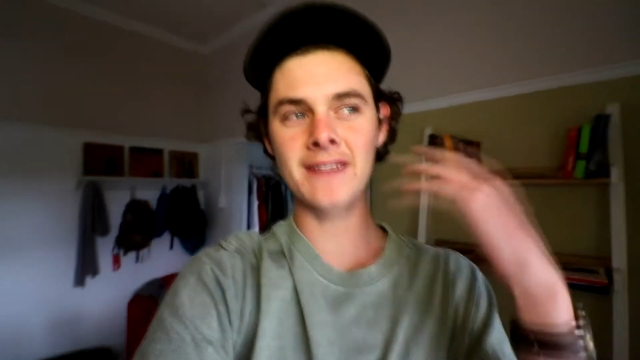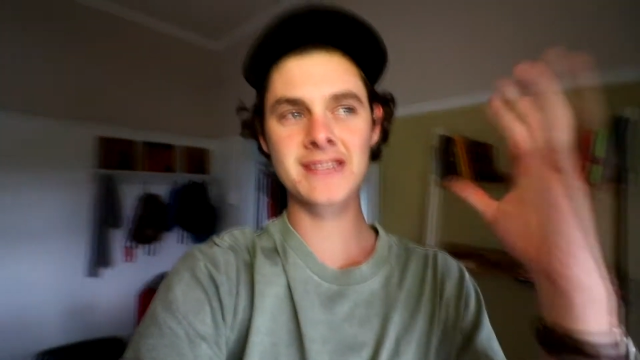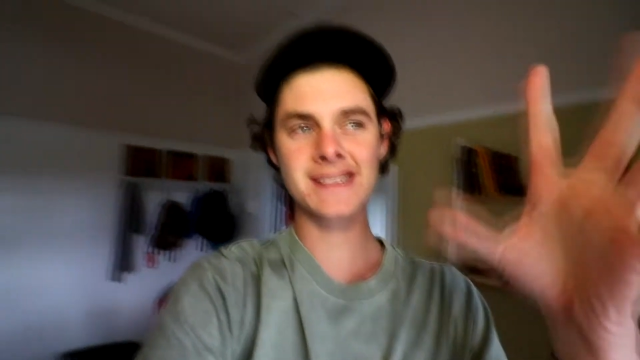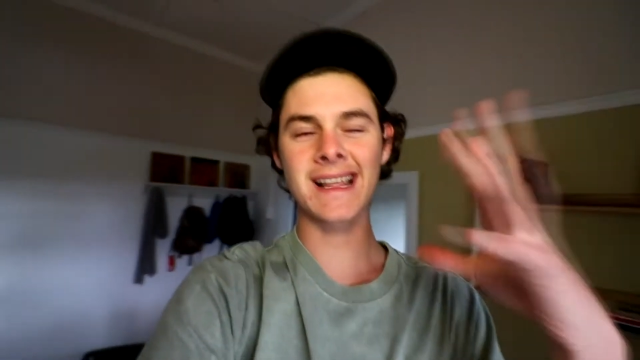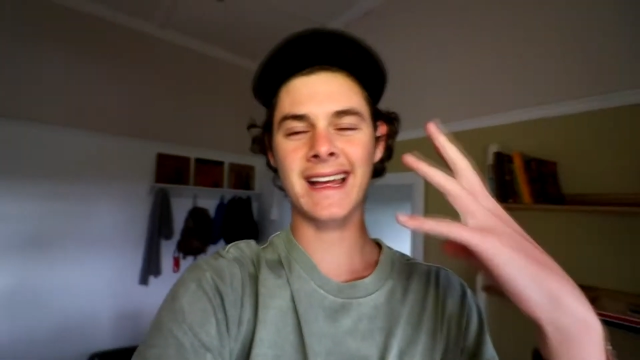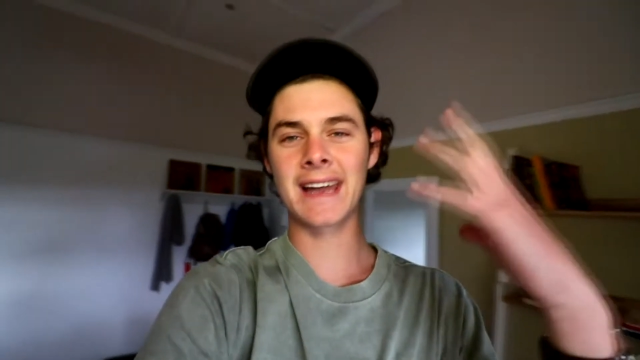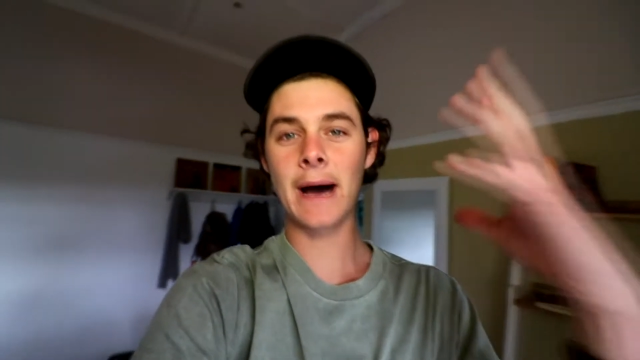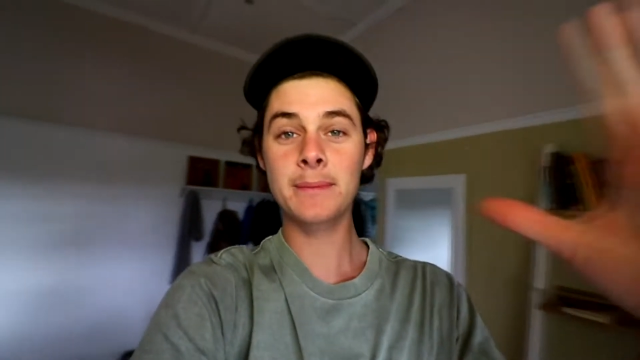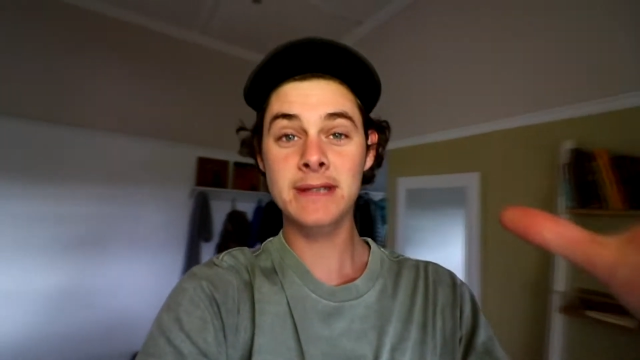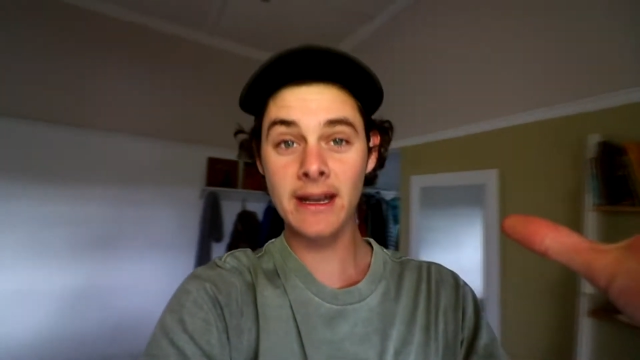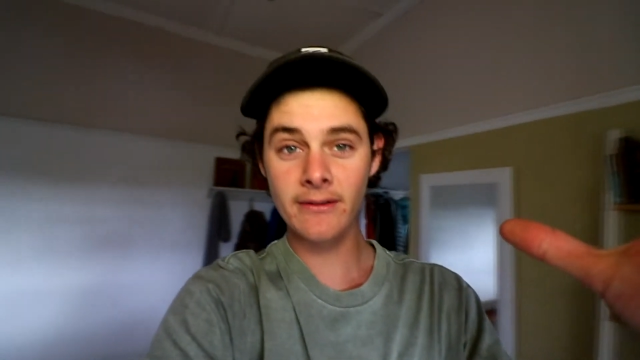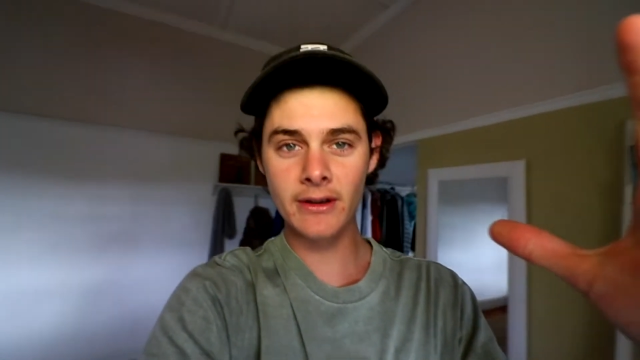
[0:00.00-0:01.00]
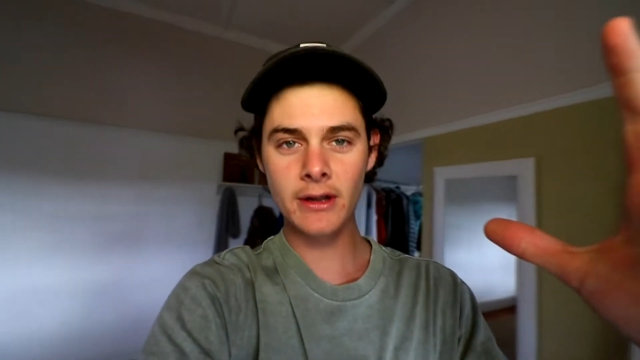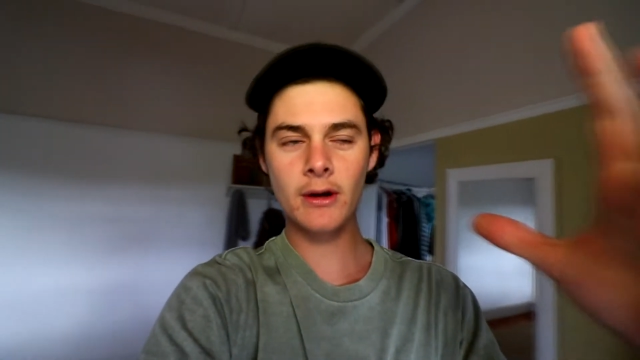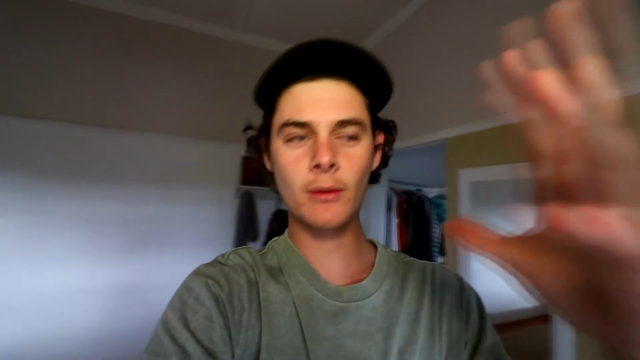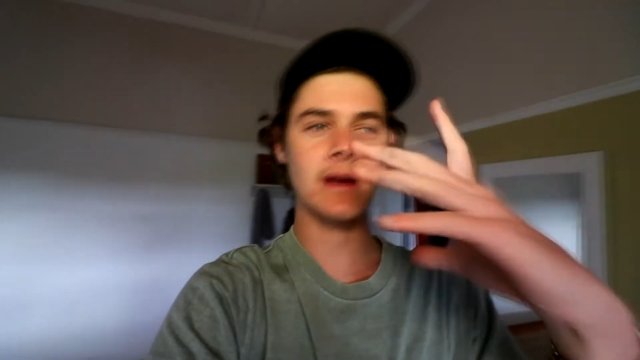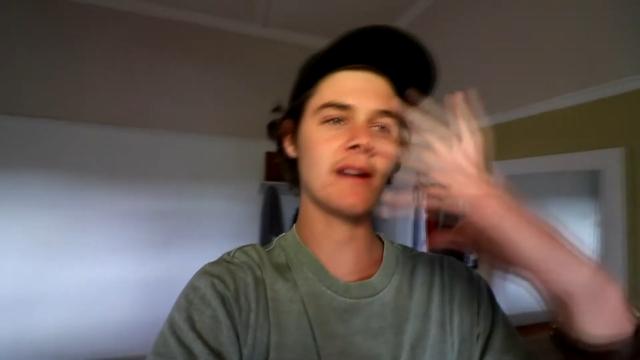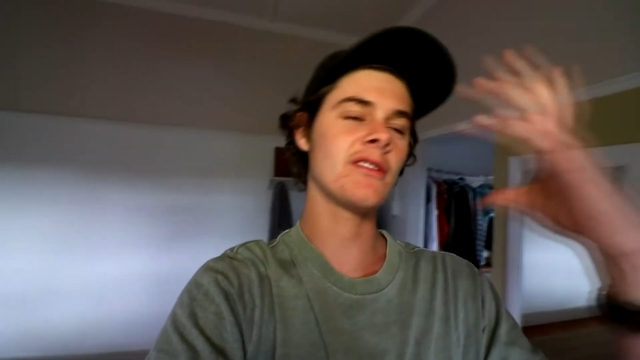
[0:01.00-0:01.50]
of just like an update video
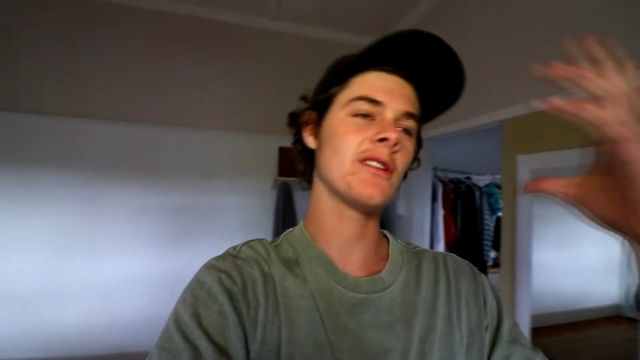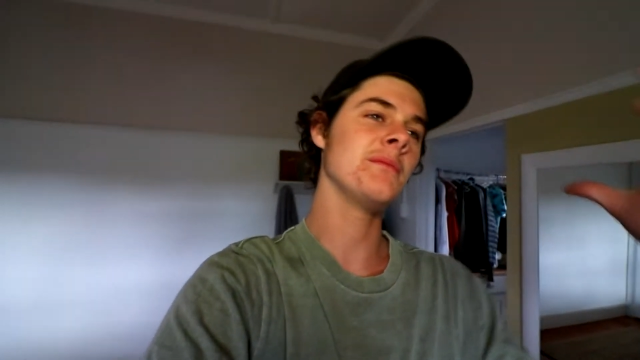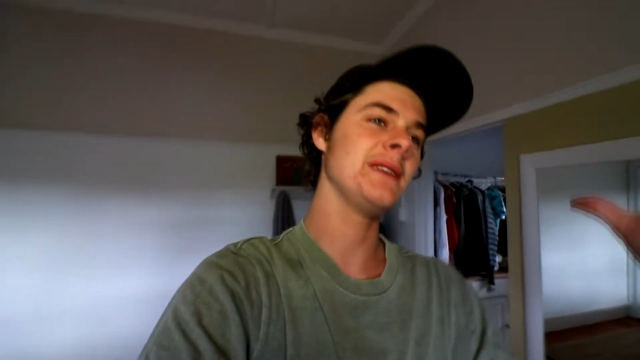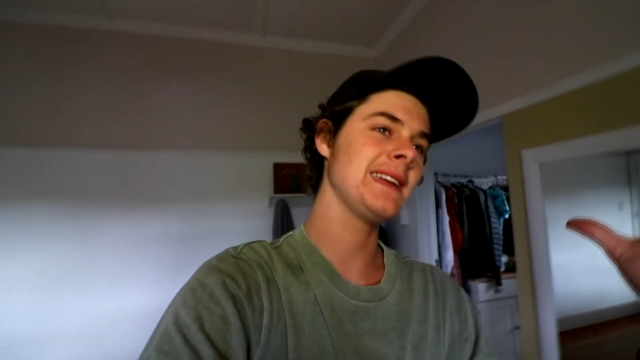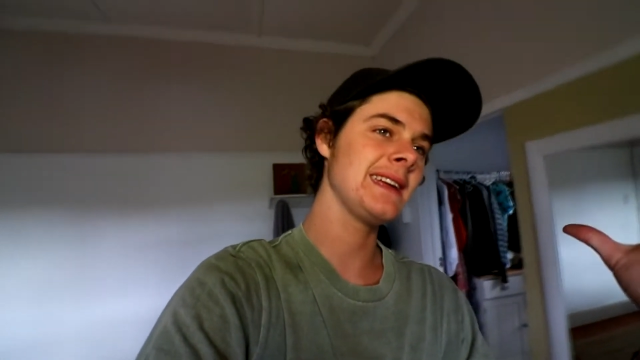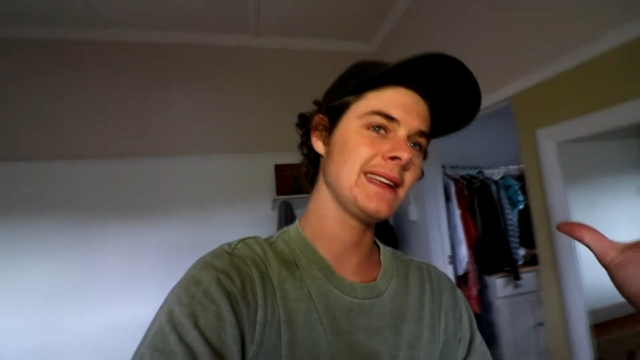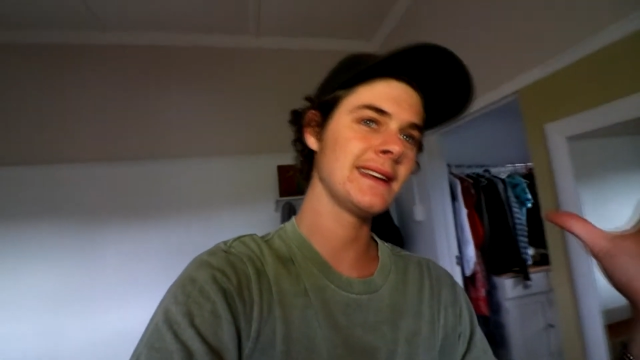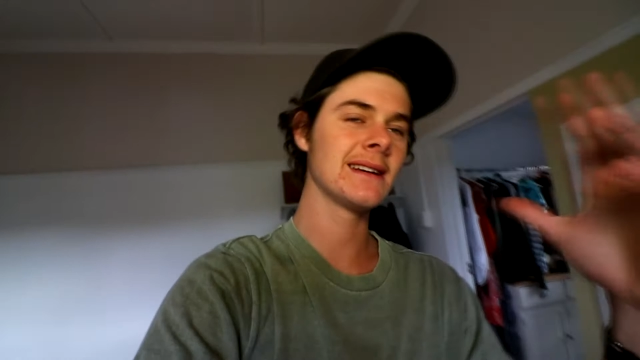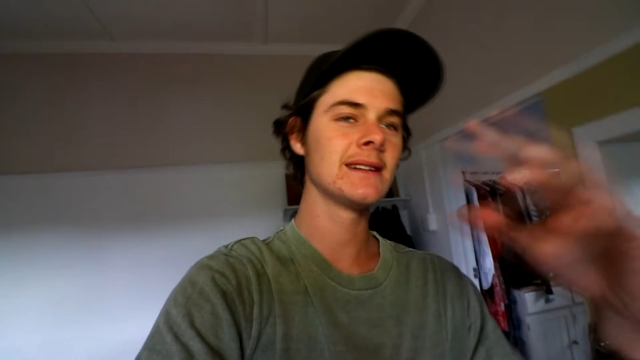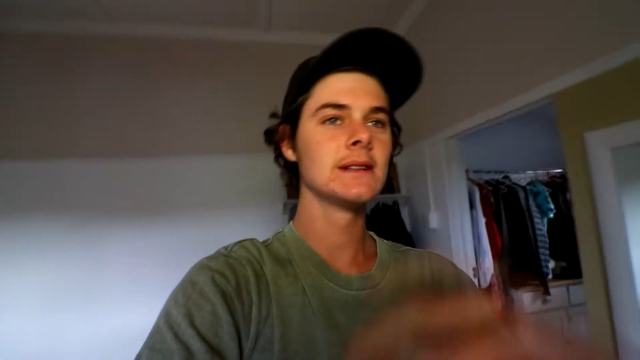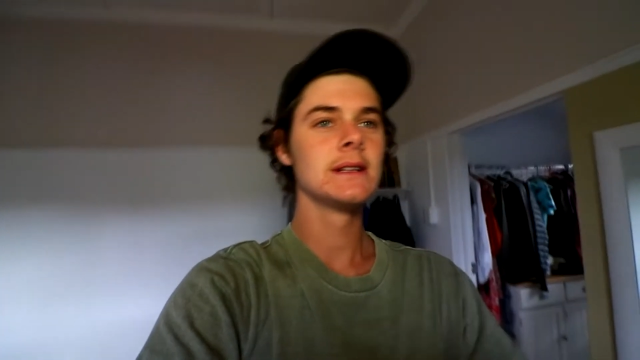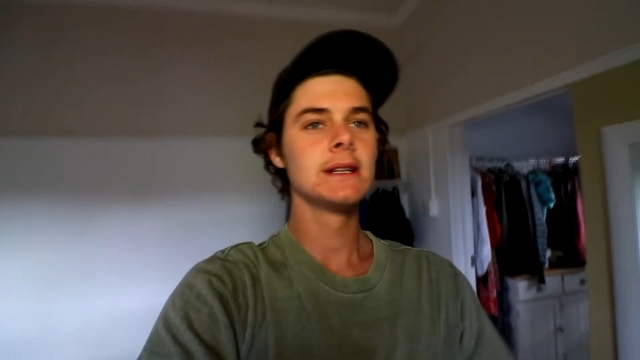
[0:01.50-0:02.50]
where I've been,